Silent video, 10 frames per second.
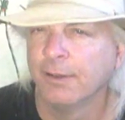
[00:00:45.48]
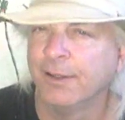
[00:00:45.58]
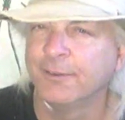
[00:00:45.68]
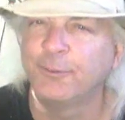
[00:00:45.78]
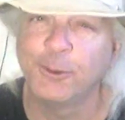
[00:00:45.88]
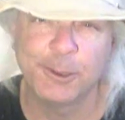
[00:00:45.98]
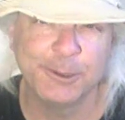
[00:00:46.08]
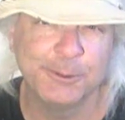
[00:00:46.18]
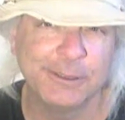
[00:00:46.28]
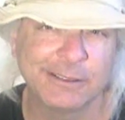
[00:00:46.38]
Therefore,
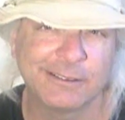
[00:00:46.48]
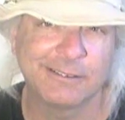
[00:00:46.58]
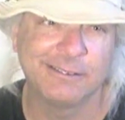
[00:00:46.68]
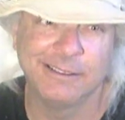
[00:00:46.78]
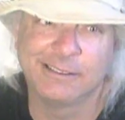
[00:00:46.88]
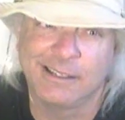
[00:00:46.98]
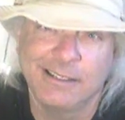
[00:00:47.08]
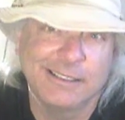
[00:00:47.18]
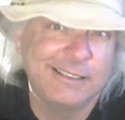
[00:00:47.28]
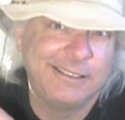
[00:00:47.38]
you just
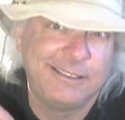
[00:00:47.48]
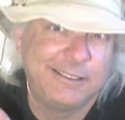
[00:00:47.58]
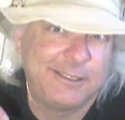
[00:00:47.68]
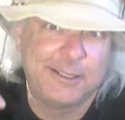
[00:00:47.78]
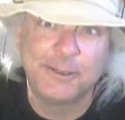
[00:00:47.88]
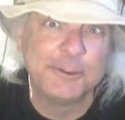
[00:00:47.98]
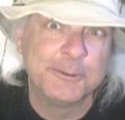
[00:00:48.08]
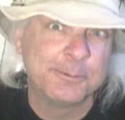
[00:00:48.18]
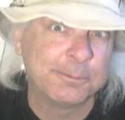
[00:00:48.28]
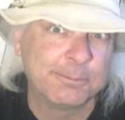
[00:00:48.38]
decided
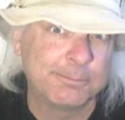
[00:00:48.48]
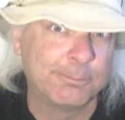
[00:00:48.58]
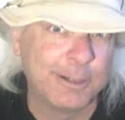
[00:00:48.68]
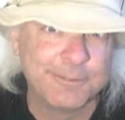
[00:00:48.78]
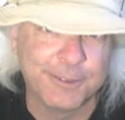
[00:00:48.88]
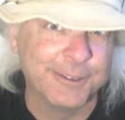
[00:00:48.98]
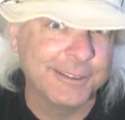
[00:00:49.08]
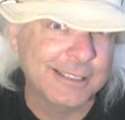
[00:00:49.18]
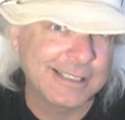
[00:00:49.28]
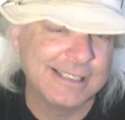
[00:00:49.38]
to
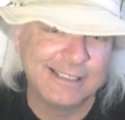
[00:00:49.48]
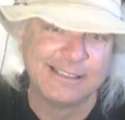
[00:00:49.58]
revolt?